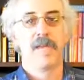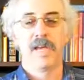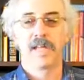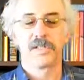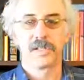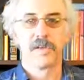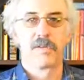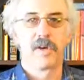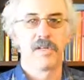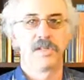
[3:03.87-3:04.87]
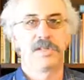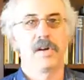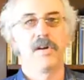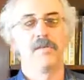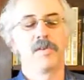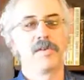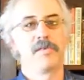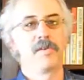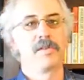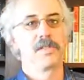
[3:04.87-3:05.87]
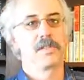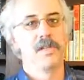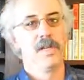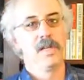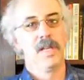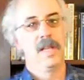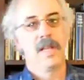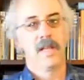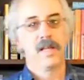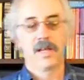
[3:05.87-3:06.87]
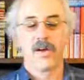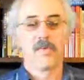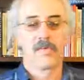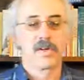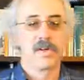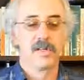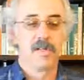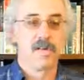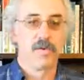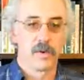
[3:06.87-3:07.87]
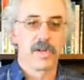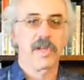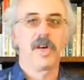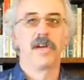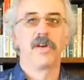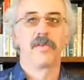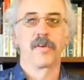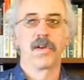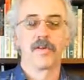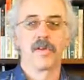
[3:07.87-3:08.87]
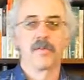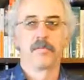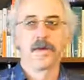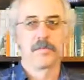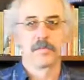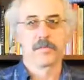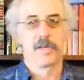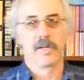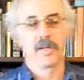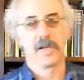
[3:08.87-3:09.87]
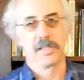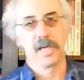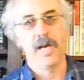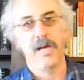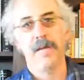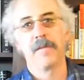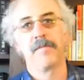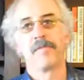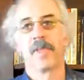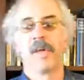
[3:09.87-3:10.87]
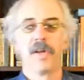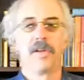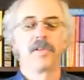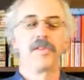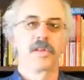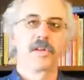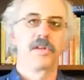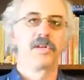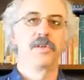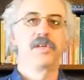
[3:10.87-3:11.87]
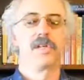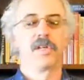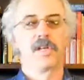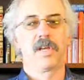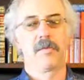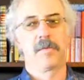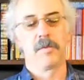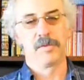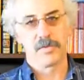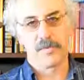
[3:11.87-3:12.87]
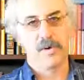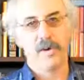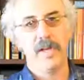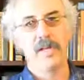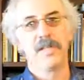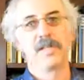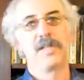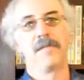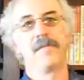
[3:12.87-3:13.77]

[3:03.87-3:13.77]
And that's a good way to start when you're first working on overcoming your public speaking anxiety. Another thing you can do is look at people's foreheads.